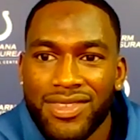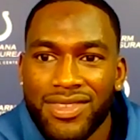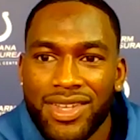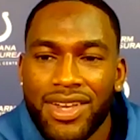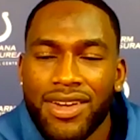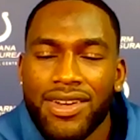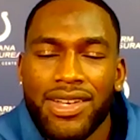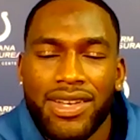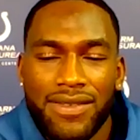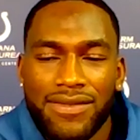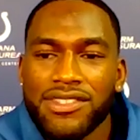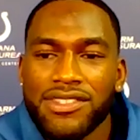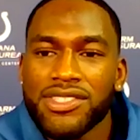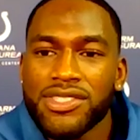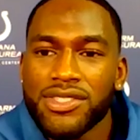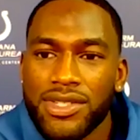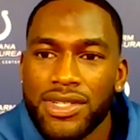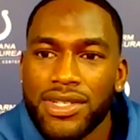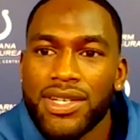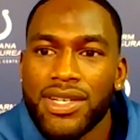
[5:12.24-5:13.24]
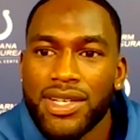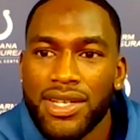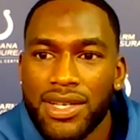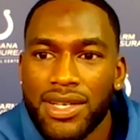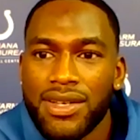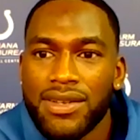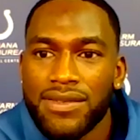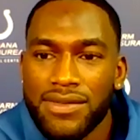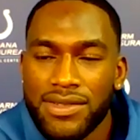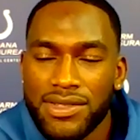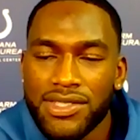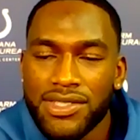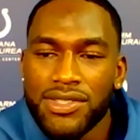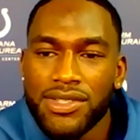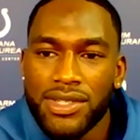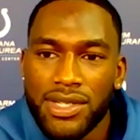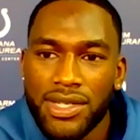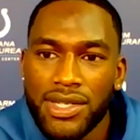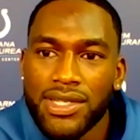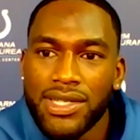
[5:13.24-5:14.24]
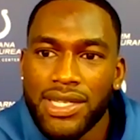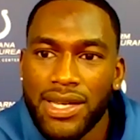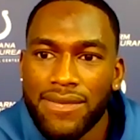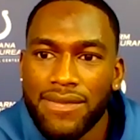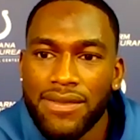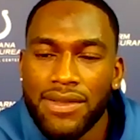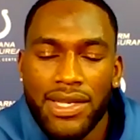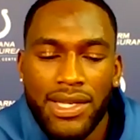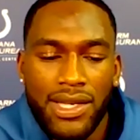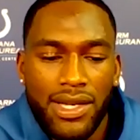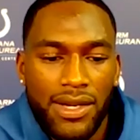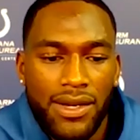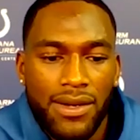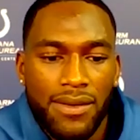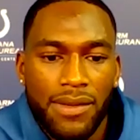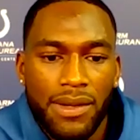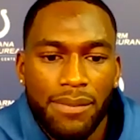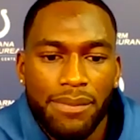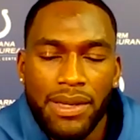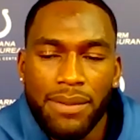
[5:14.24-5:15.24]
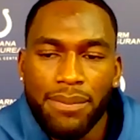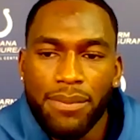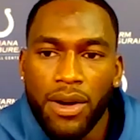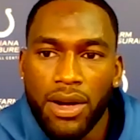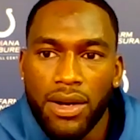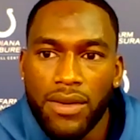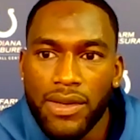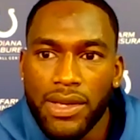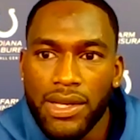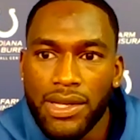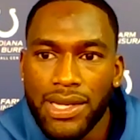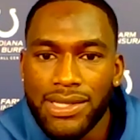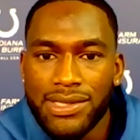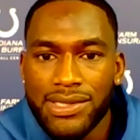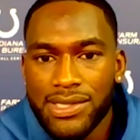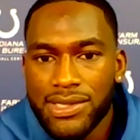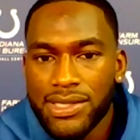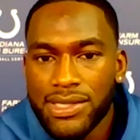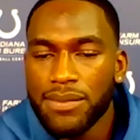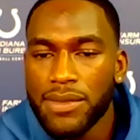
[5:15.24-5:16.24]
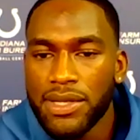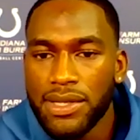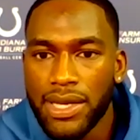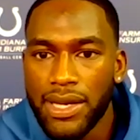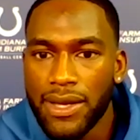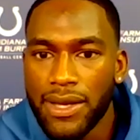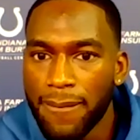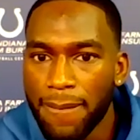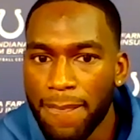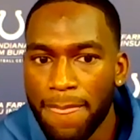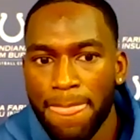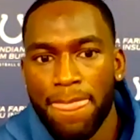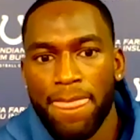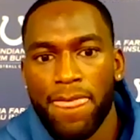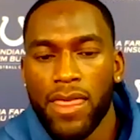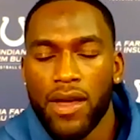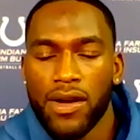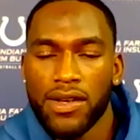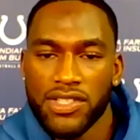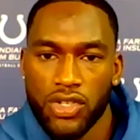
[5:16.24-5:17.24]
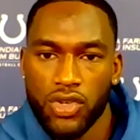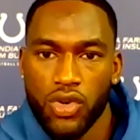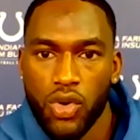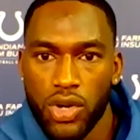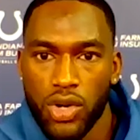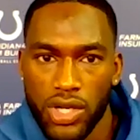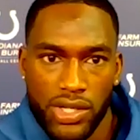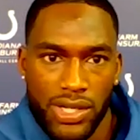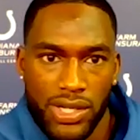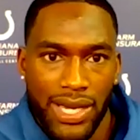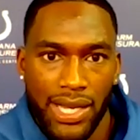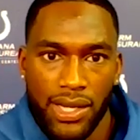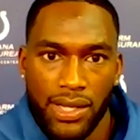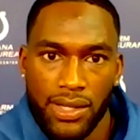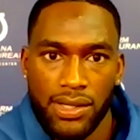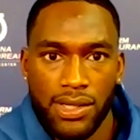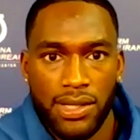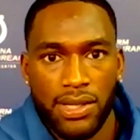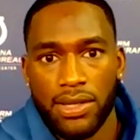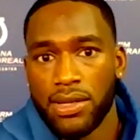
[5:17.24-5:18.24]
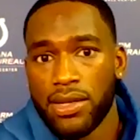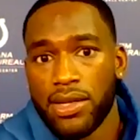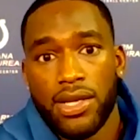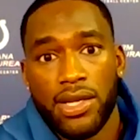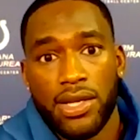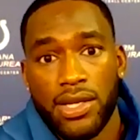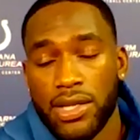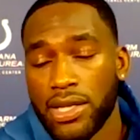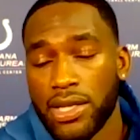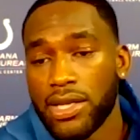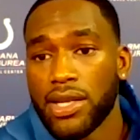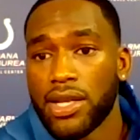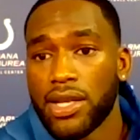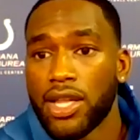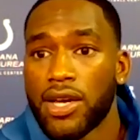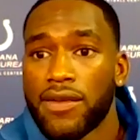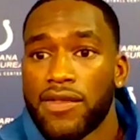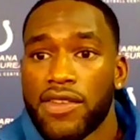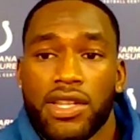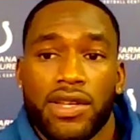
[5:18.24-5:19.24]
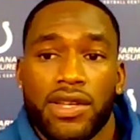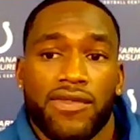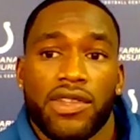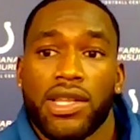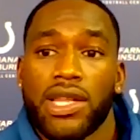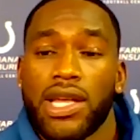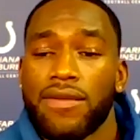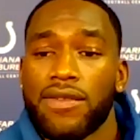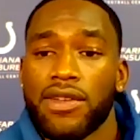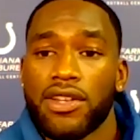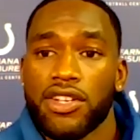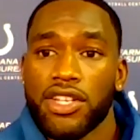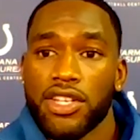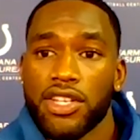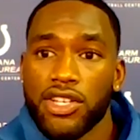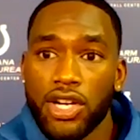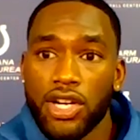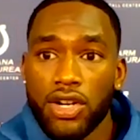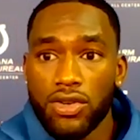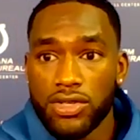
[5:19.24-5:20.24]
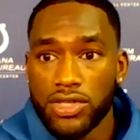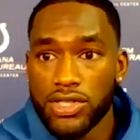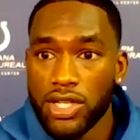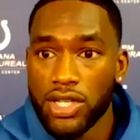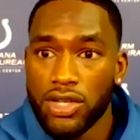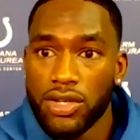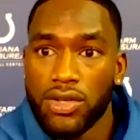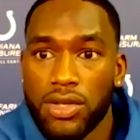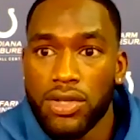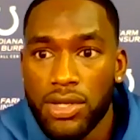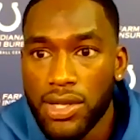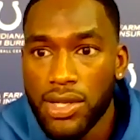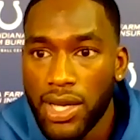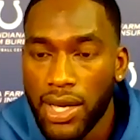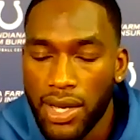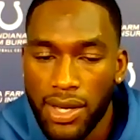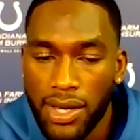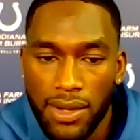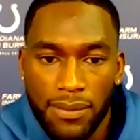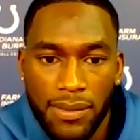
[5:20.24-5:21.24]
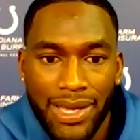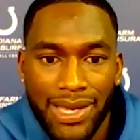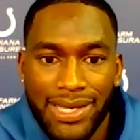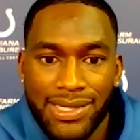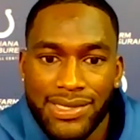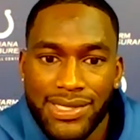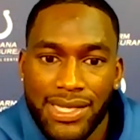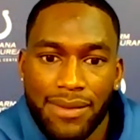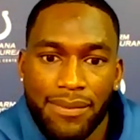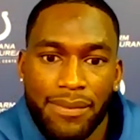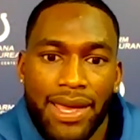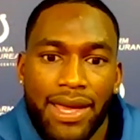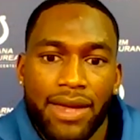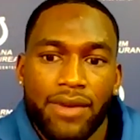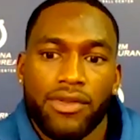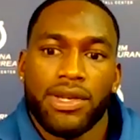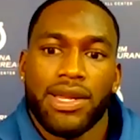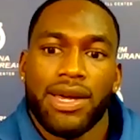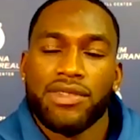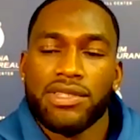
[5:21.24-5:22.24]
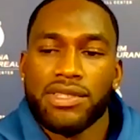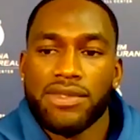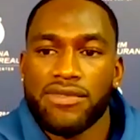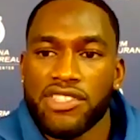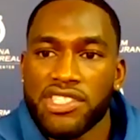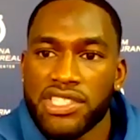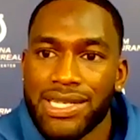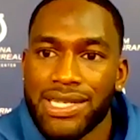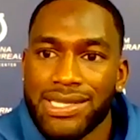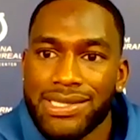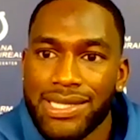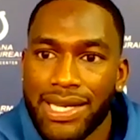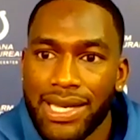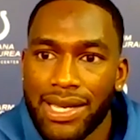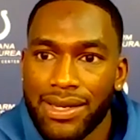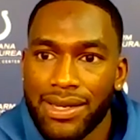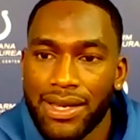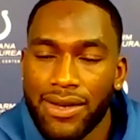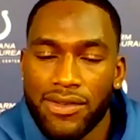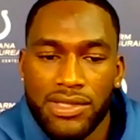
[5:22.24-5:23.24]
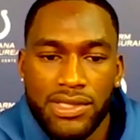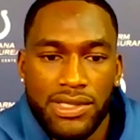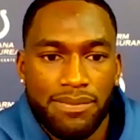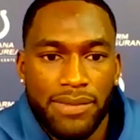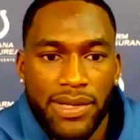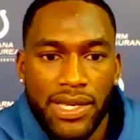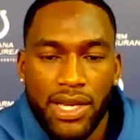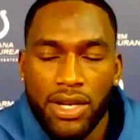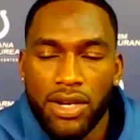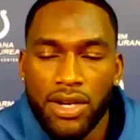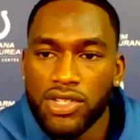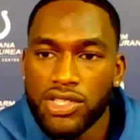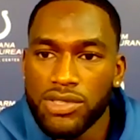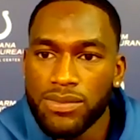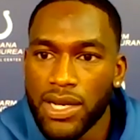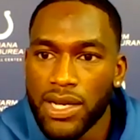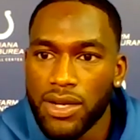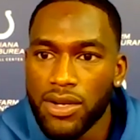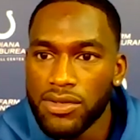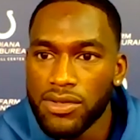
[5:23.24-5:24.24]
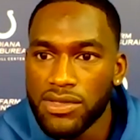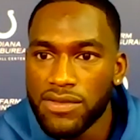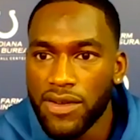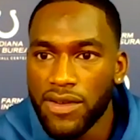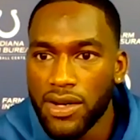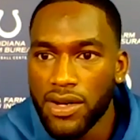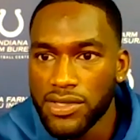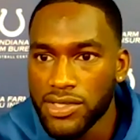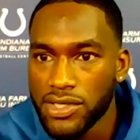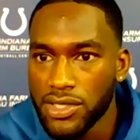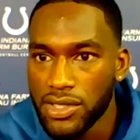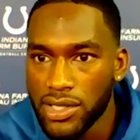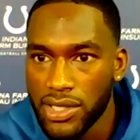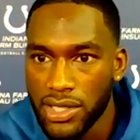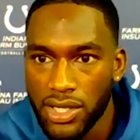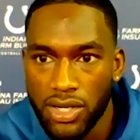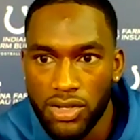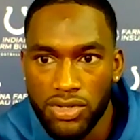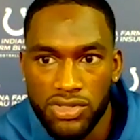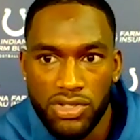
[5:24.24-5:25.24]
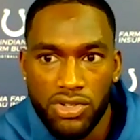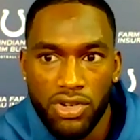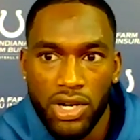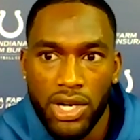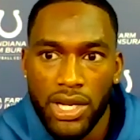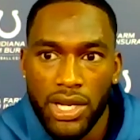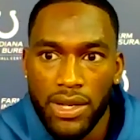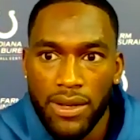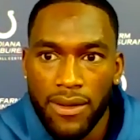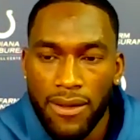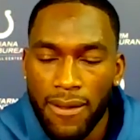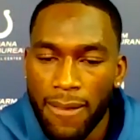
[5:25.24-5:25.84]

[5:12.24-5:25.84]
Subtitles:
Oh, yeah, for sure. For sure. Definitely a big part of it. And that's just something that, you know, as a corner, you got to either love it or you don't. So, like I said, back when I was in Virginia Tech and I was being coached by Coach Foster and Coach Gray,